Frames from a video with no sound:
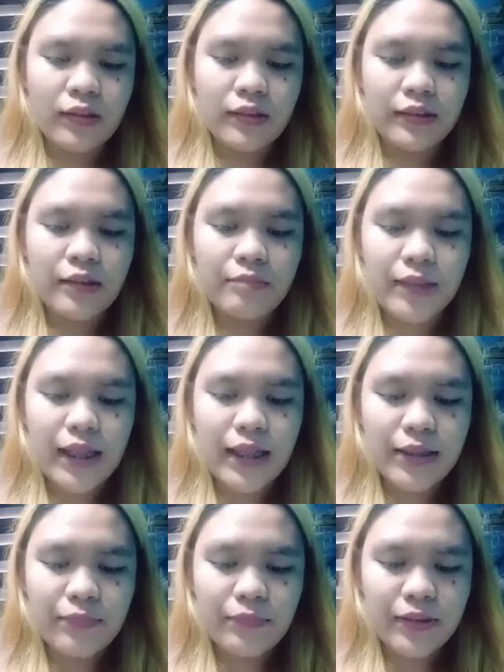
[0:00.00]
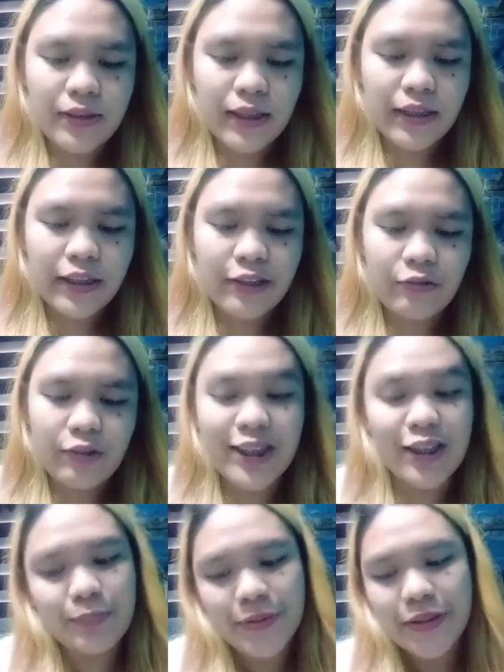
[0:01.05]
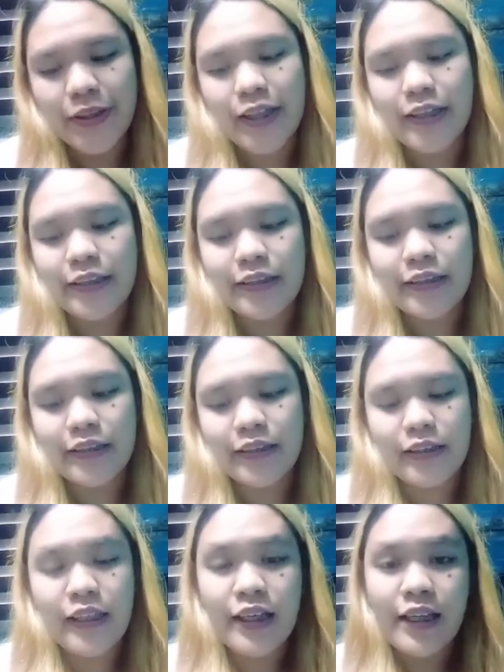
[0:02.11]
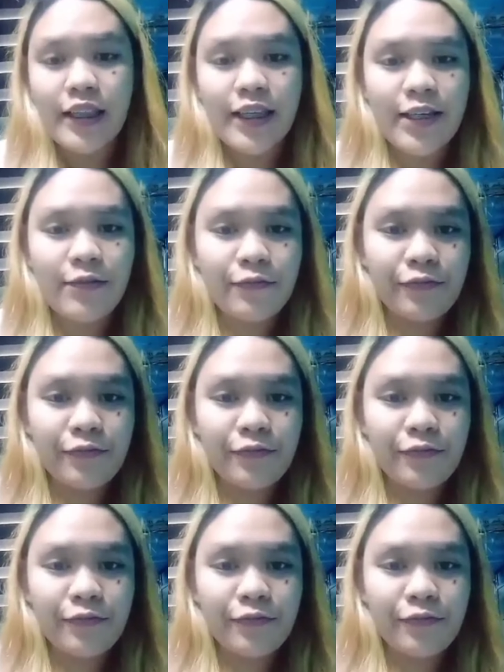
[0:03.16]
sometimes I get to experience negative